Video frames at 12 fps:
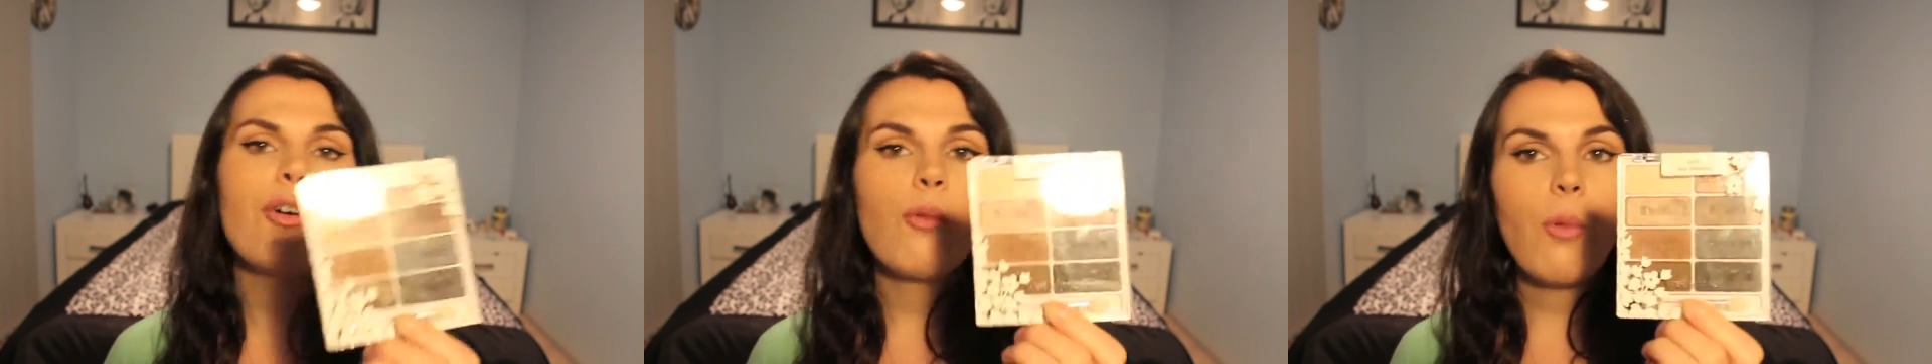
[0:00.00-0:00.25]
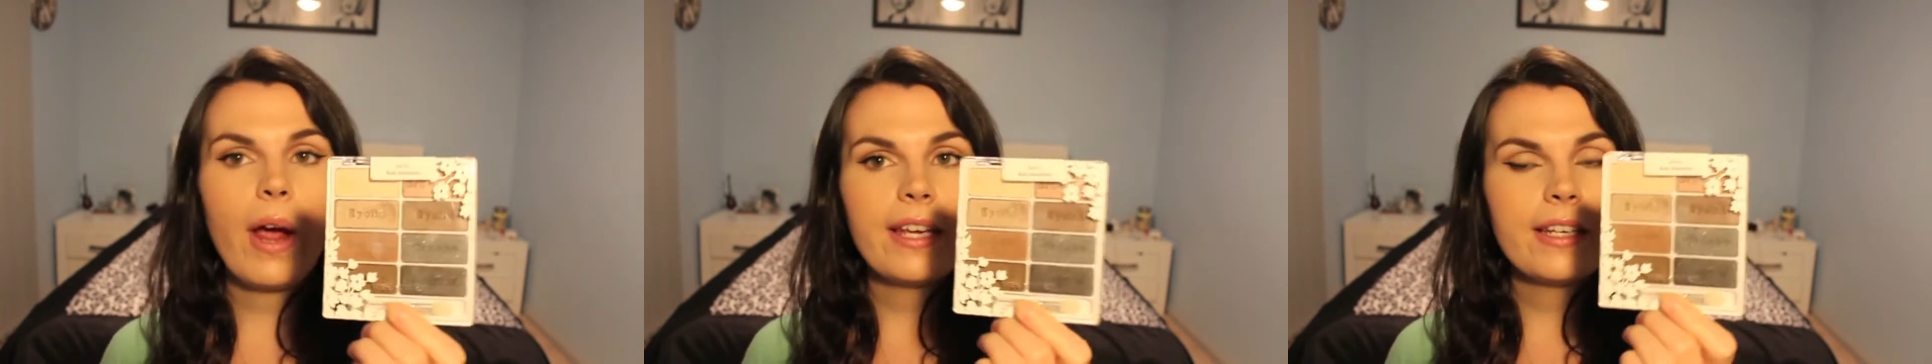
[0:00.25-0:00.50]

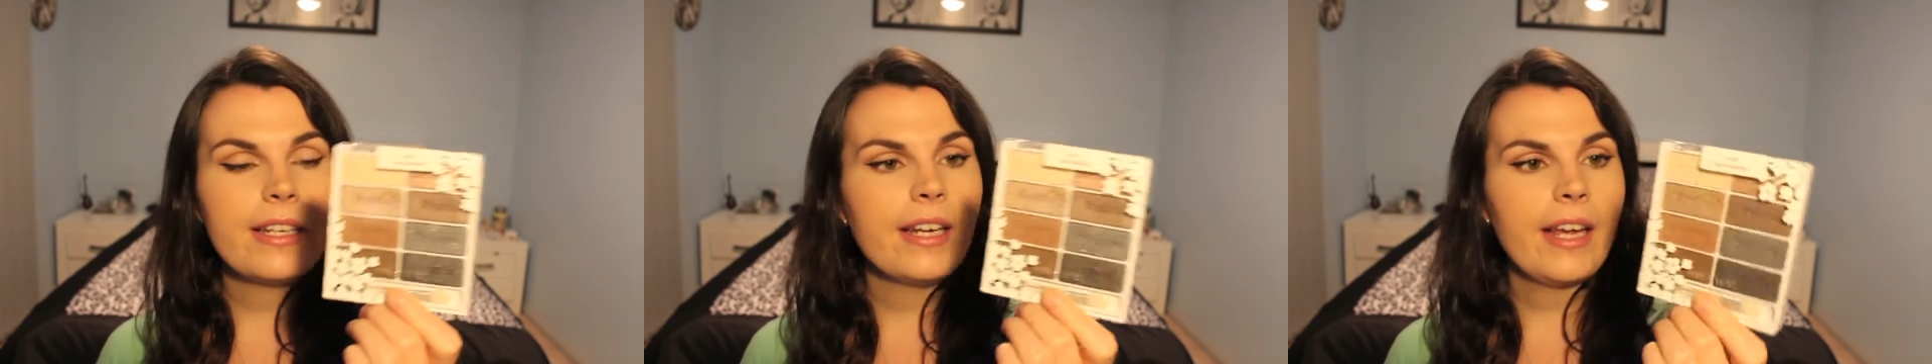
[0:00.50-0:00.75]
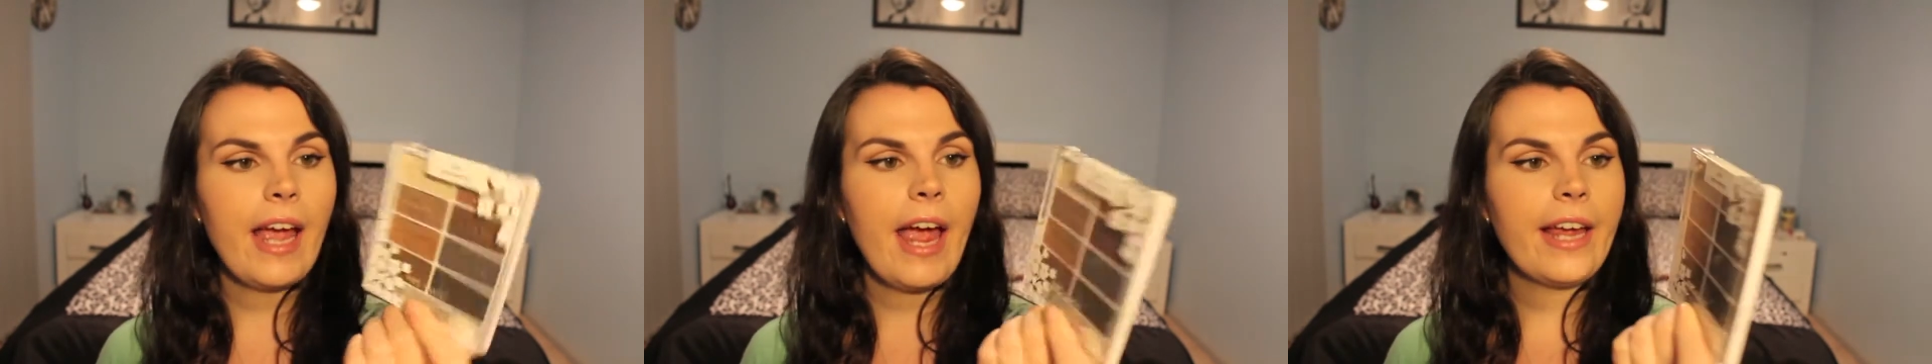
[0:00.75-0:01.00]

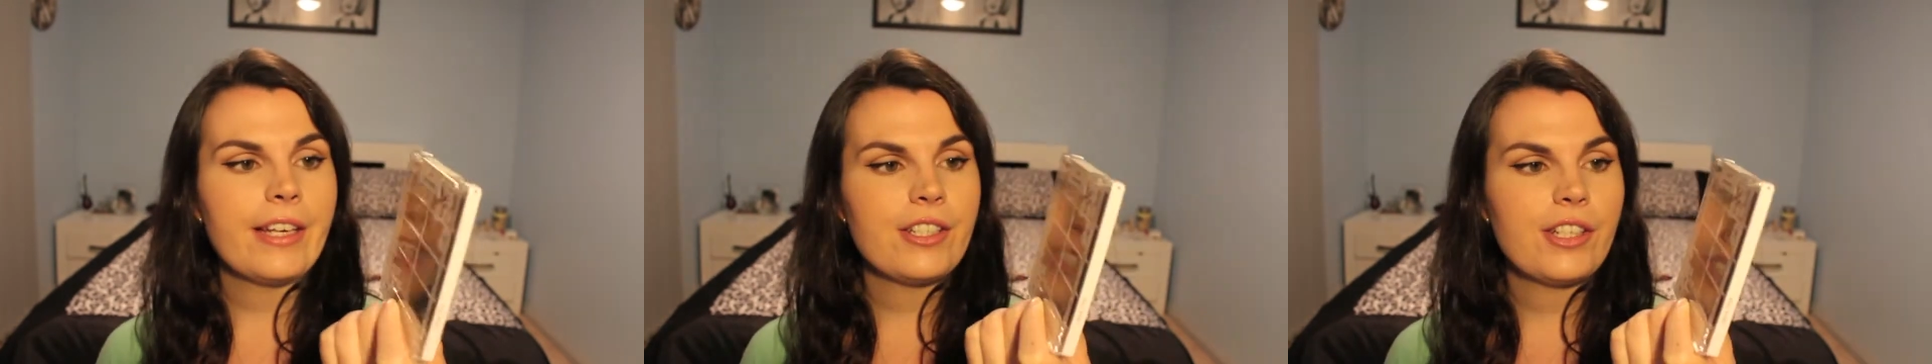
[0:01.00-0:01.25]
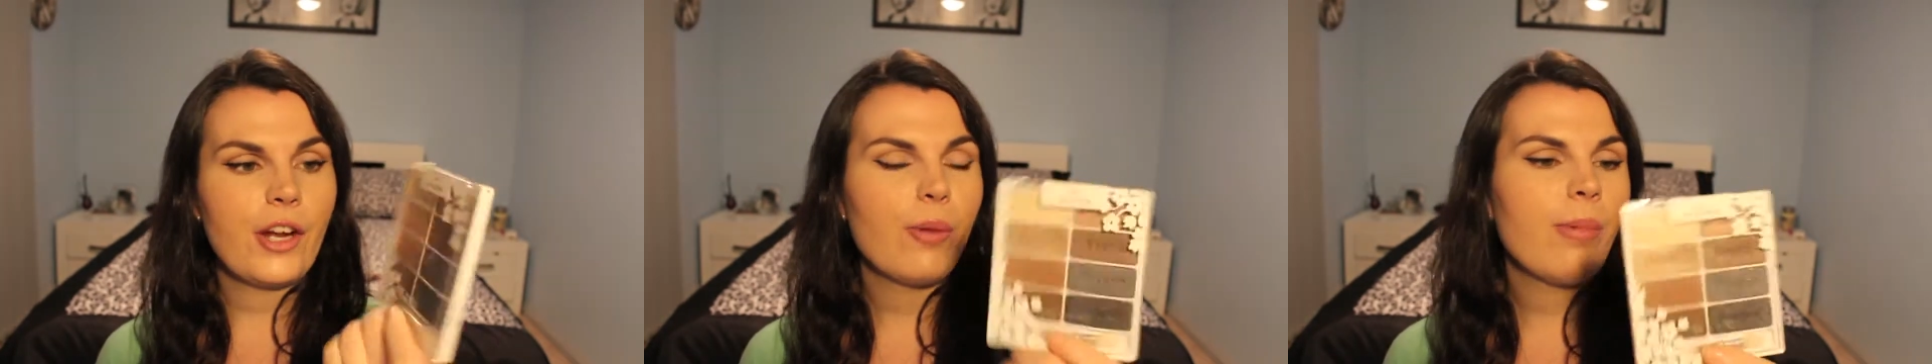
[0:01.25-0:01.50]
Awakening 8
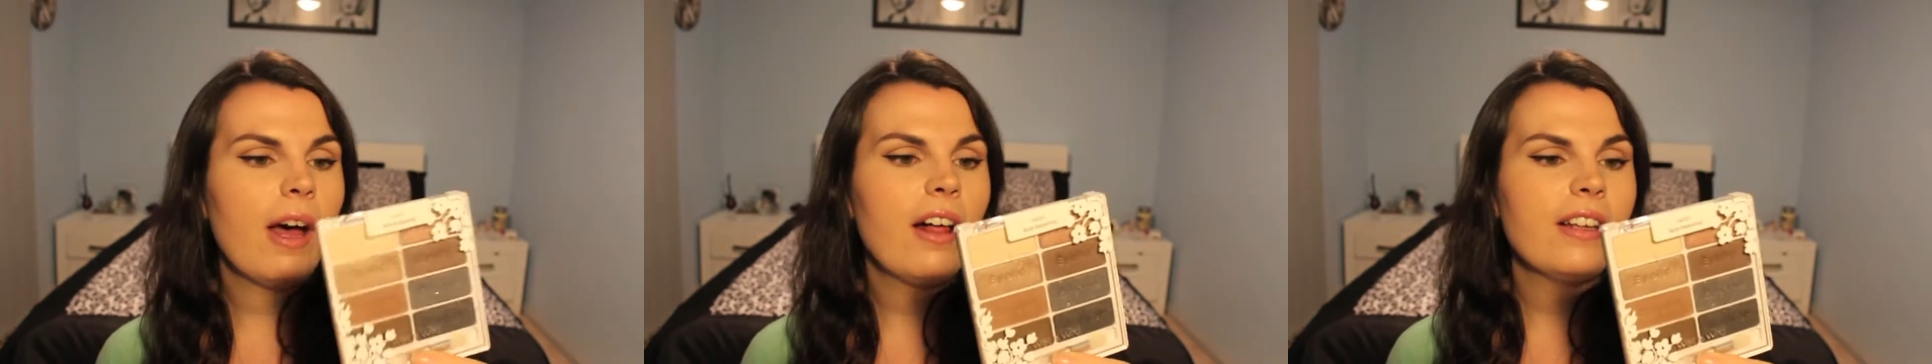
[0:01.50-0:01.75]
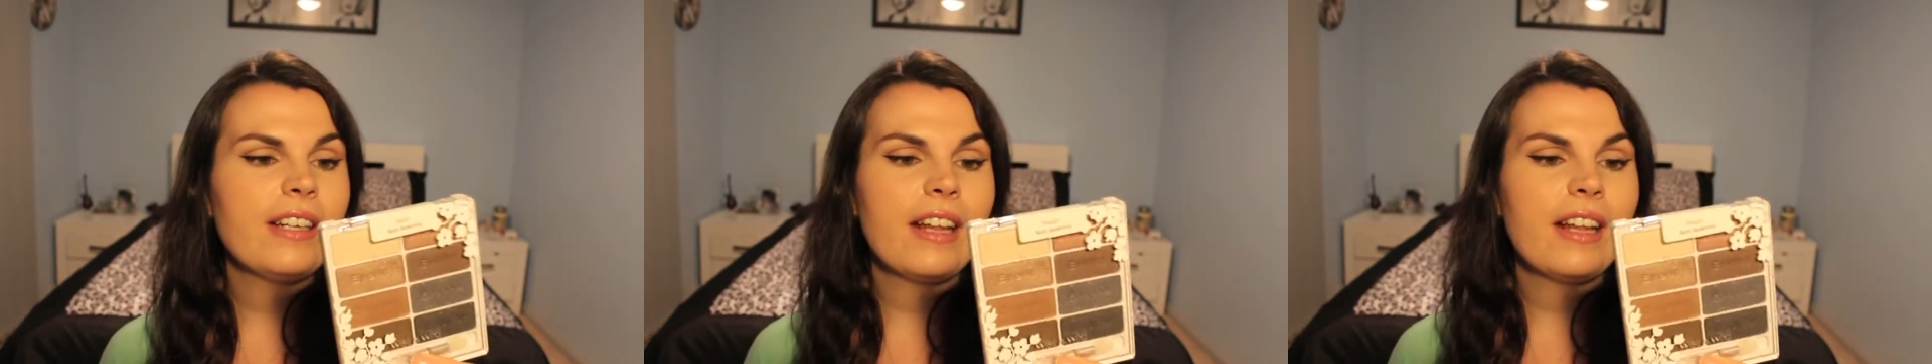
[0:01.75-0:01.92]
Shadow Palette.